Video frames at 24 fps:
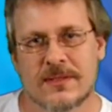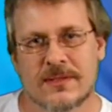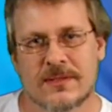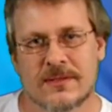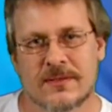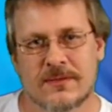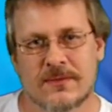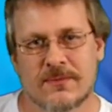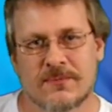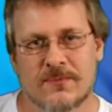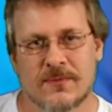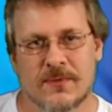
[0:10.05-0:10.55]

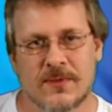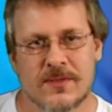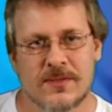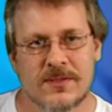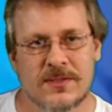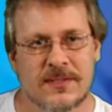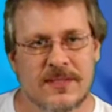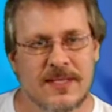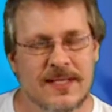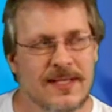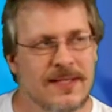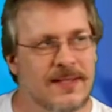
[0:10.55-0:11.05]
It's the
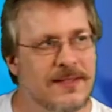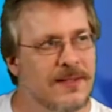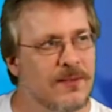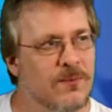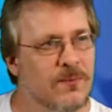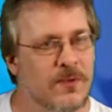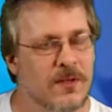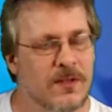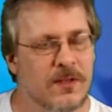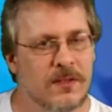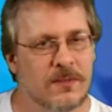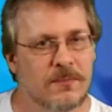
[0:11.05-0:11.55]
first day that
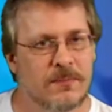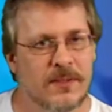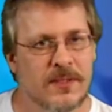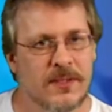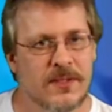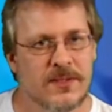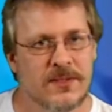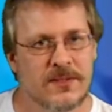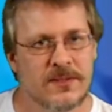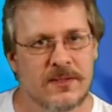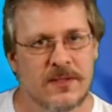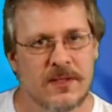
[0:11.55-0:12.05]
we're going to be
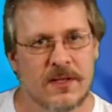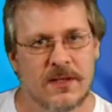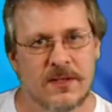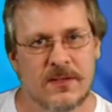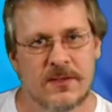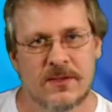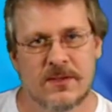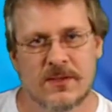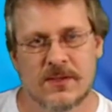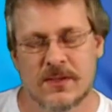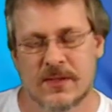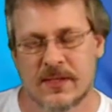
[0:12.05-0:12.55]
using our
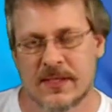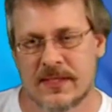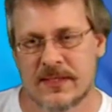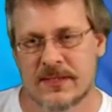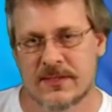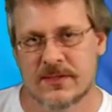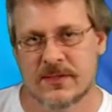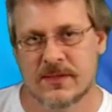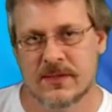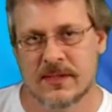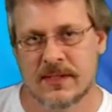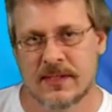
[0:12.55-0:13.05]
new green
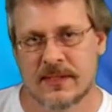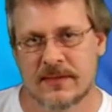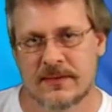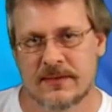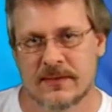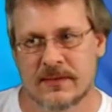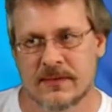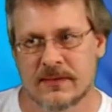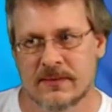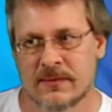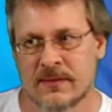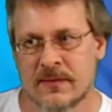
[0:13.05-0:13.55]
screen
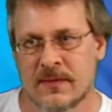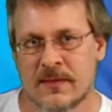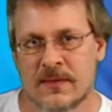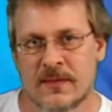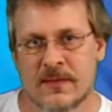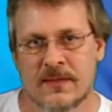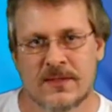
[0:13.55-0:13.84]
to